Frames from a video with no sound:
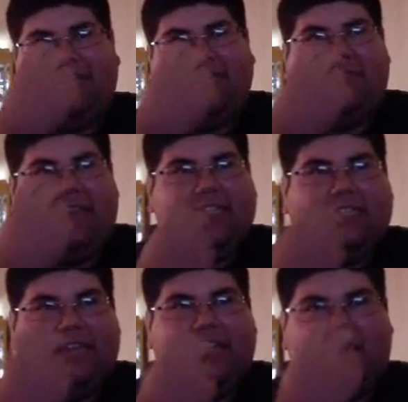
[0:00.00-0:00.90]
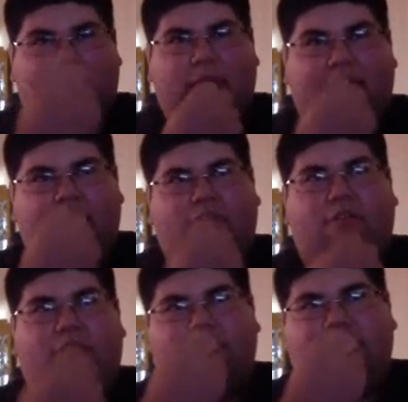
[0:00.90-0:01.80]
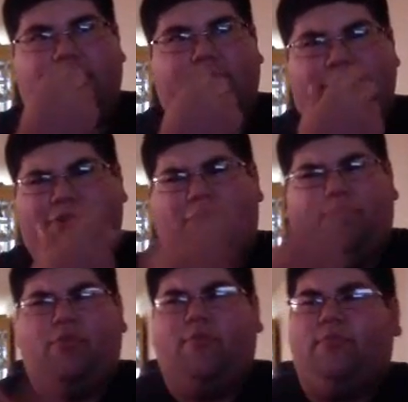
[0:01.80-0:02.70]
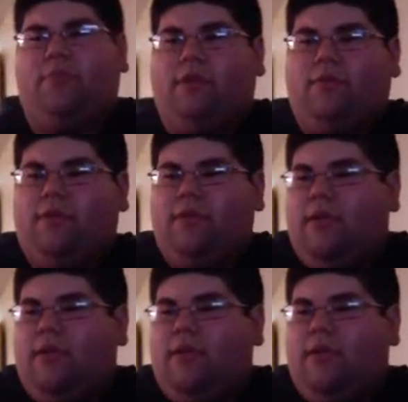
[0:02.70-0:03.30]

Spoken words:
His face is getting paler, and his lips are turning purple or whatever.